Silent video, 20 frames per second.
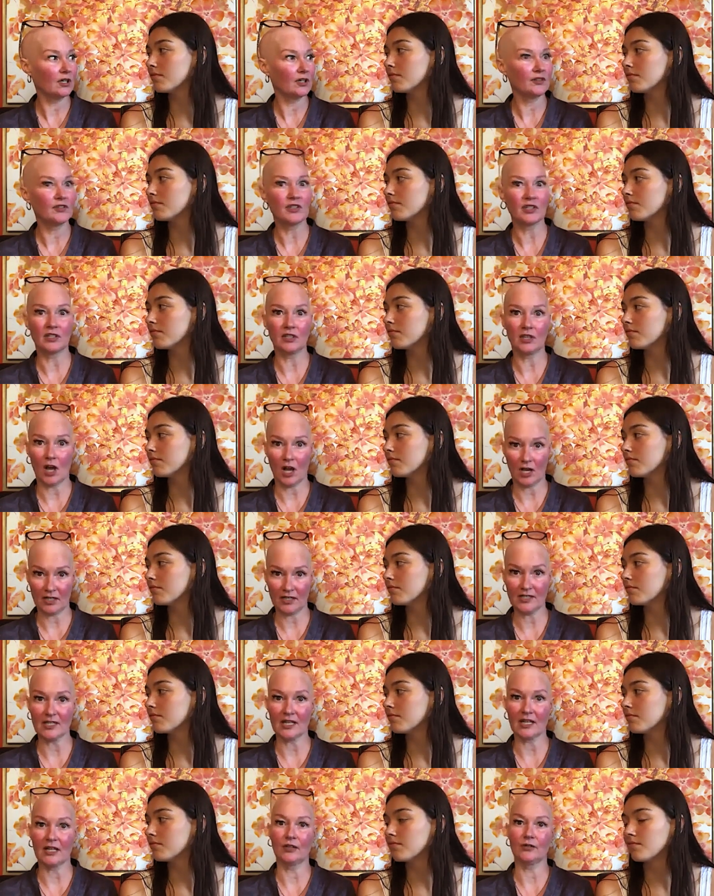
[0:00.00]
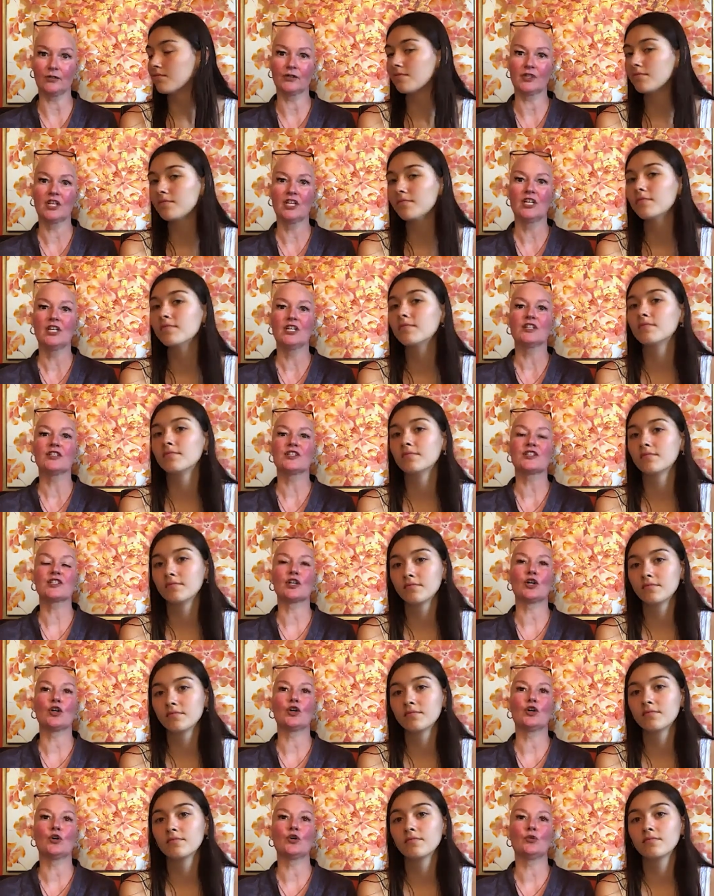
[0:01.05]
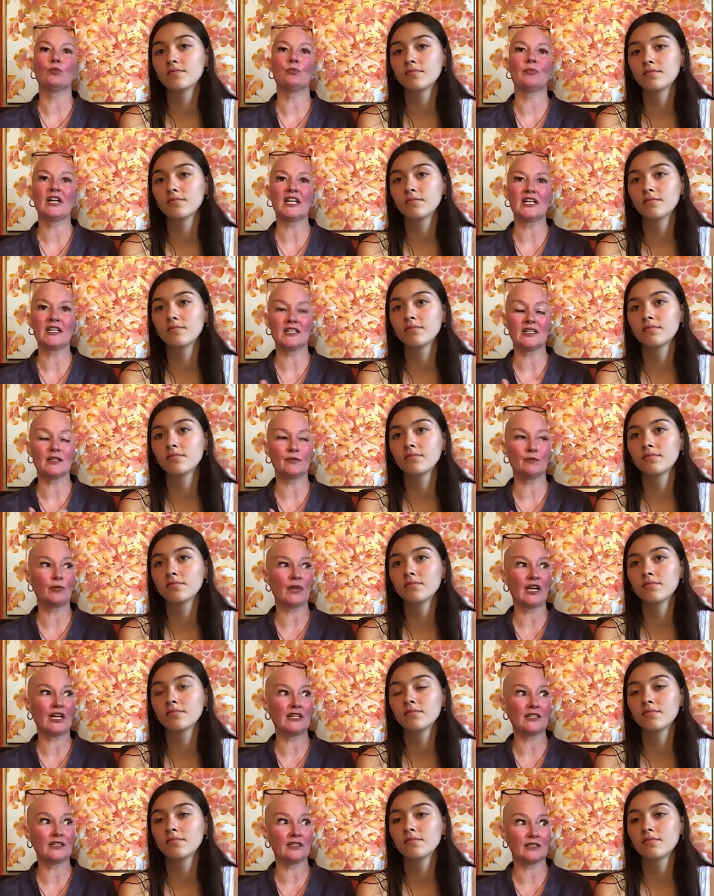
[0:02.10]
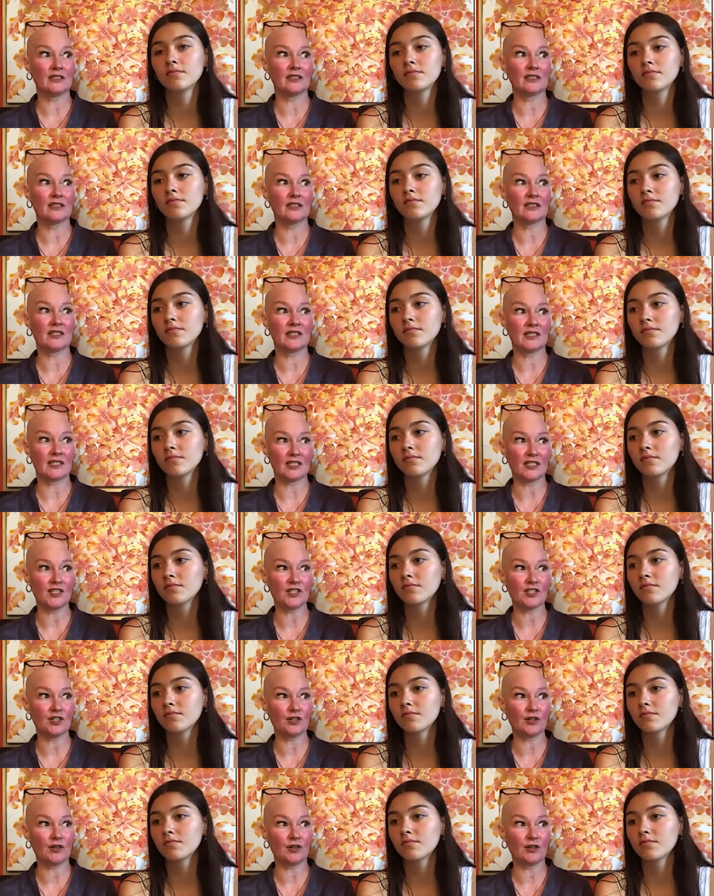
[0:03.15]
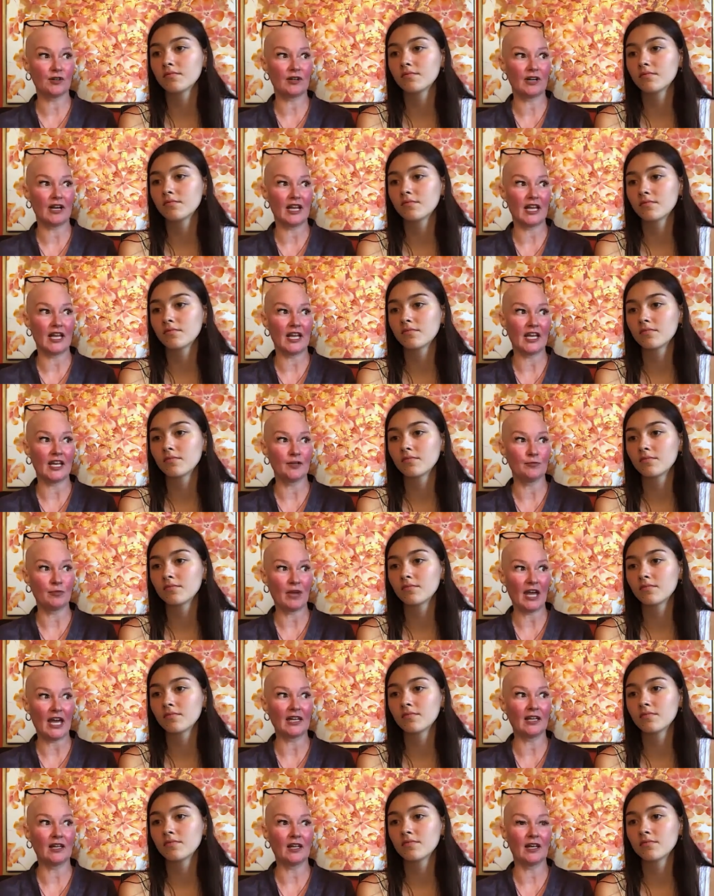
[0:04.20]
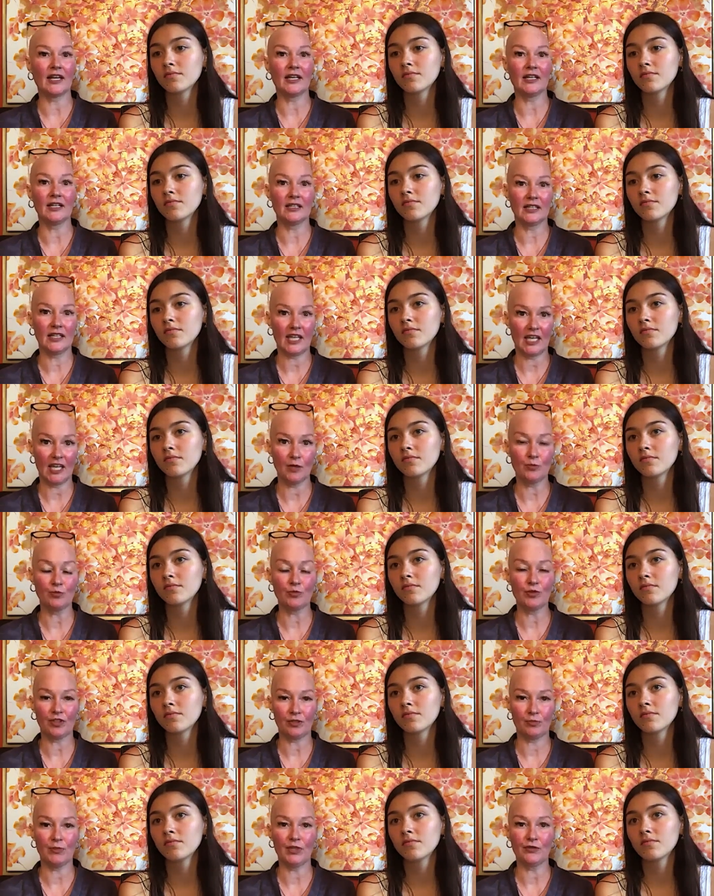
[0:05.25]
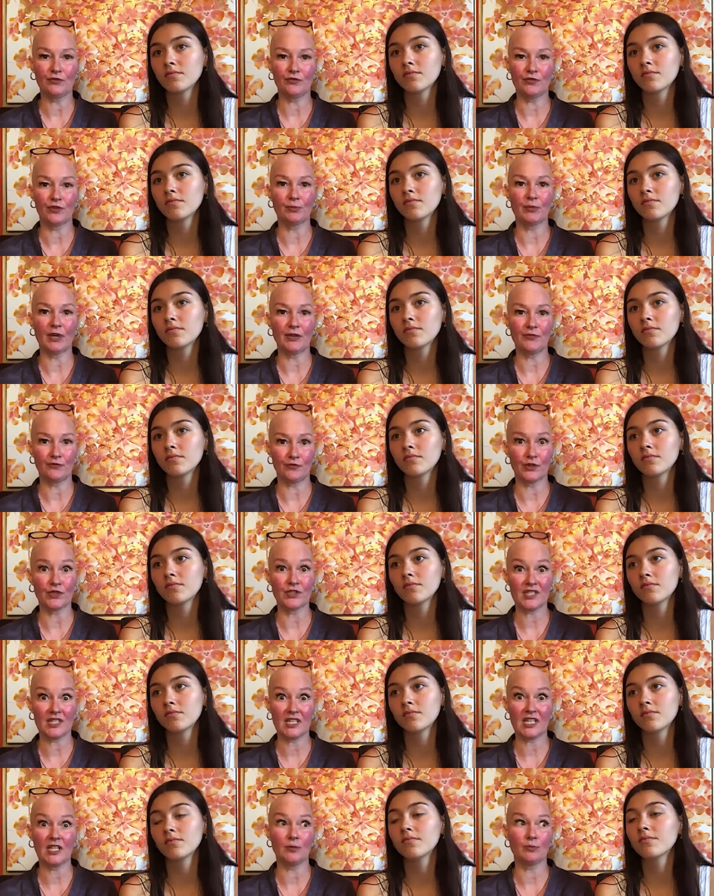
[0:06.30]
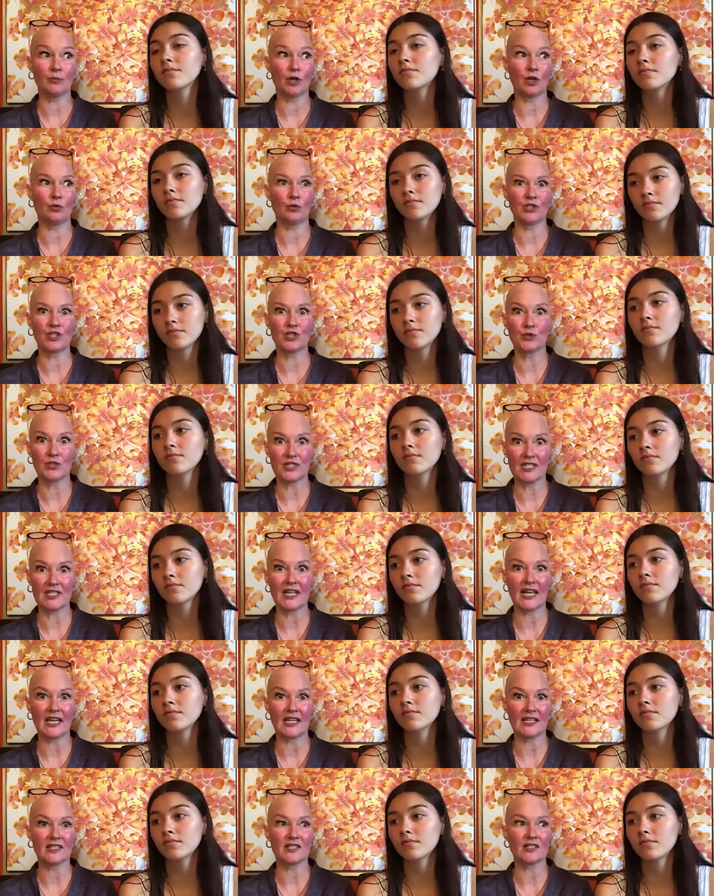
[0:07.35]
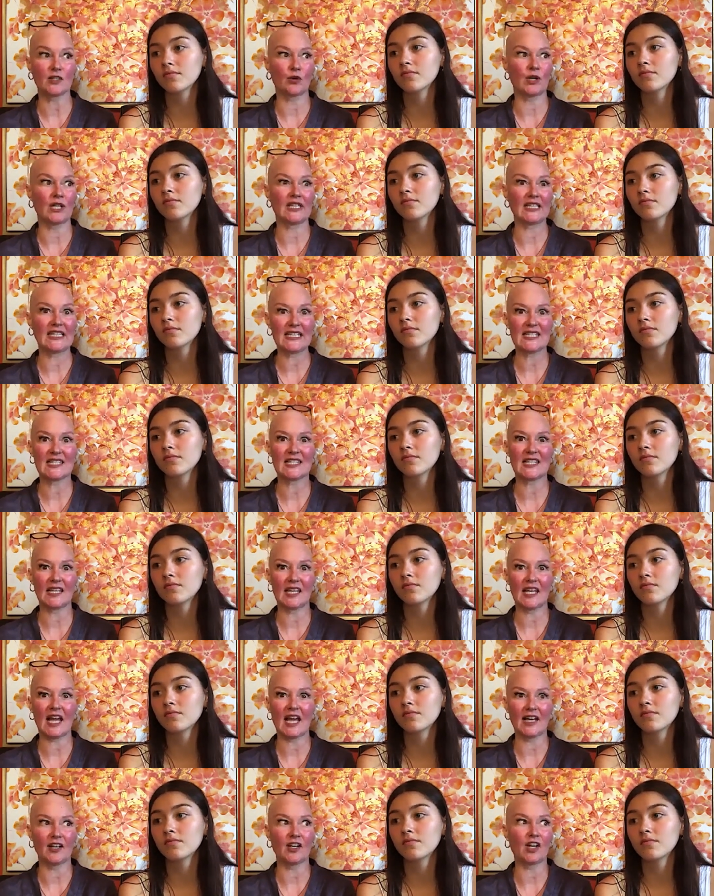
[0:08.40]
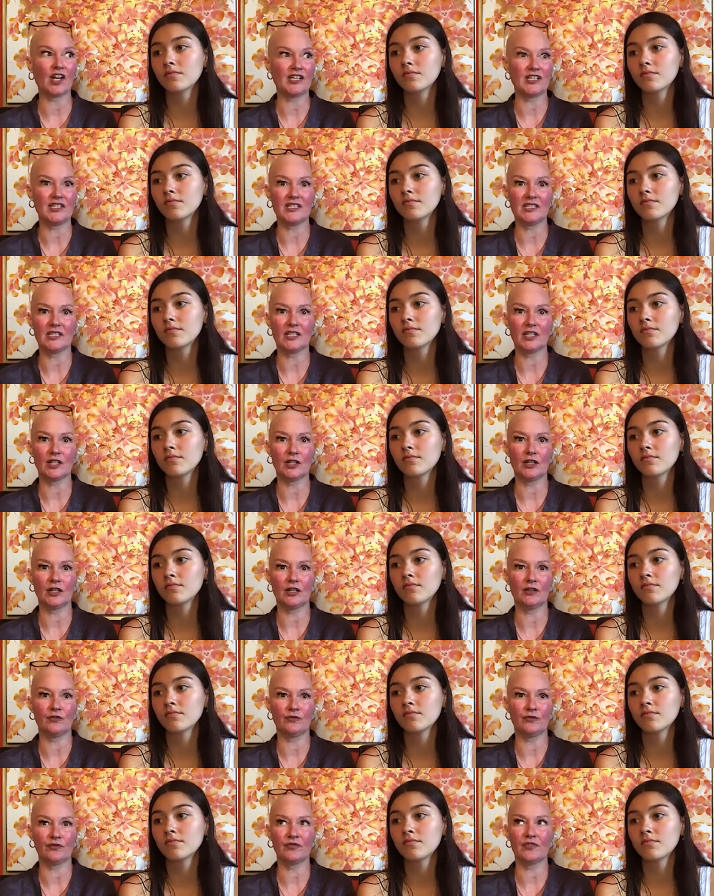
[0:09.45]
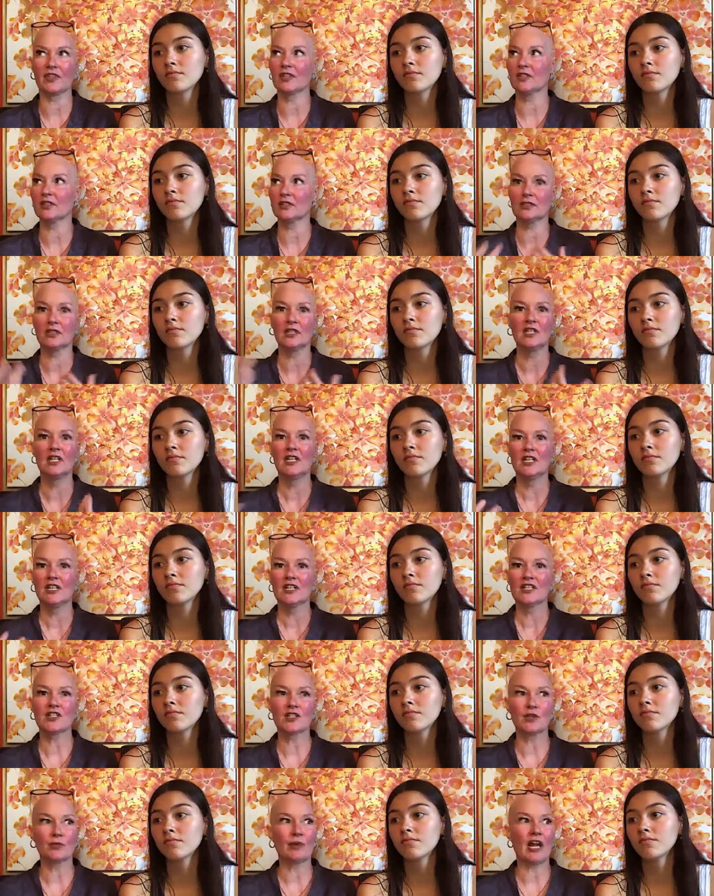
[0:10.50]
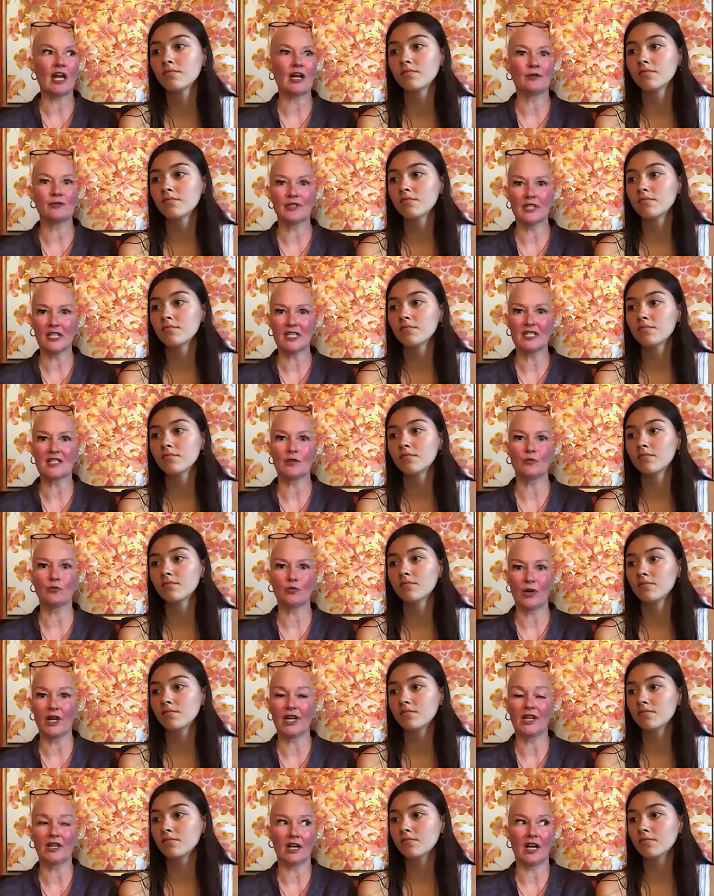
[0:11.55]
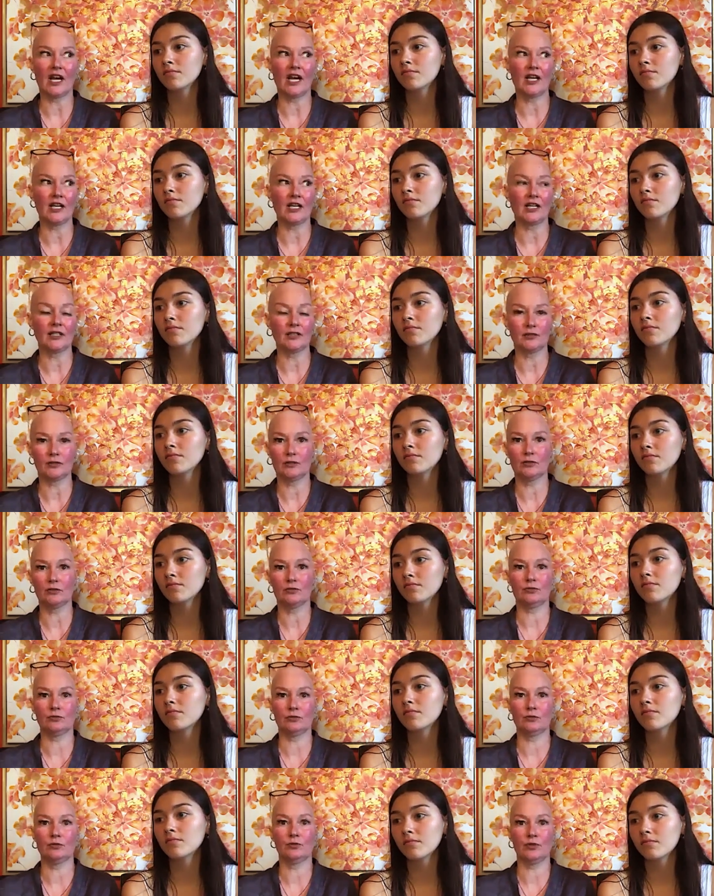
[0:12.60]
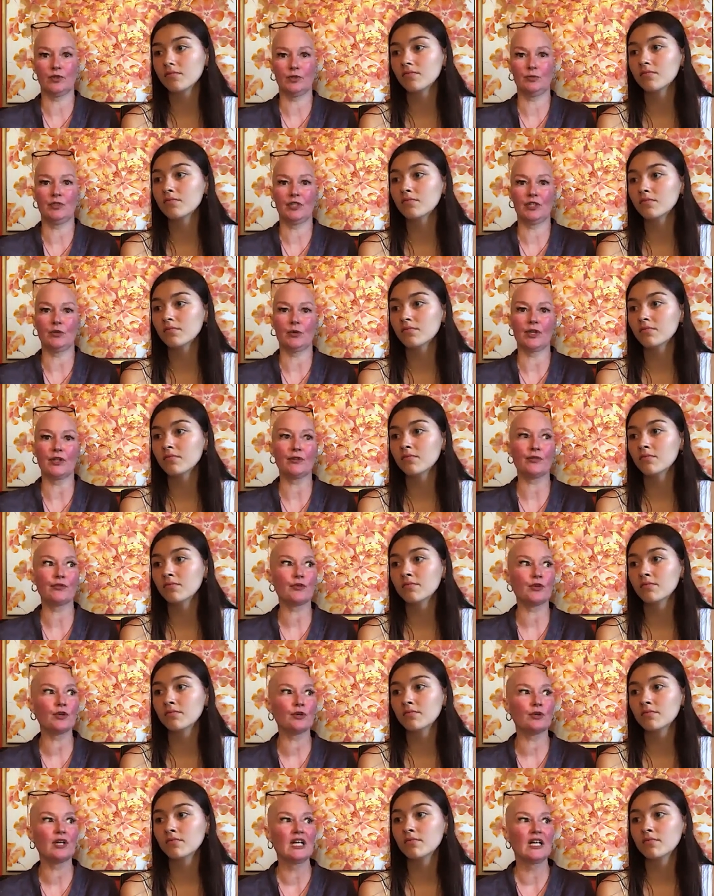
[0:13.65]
Speaker 1: the lockdown. So my my sister and Madeline came with me for my first chemo, which was nice. So at least they had an idea of the surroundings and what I would be going through.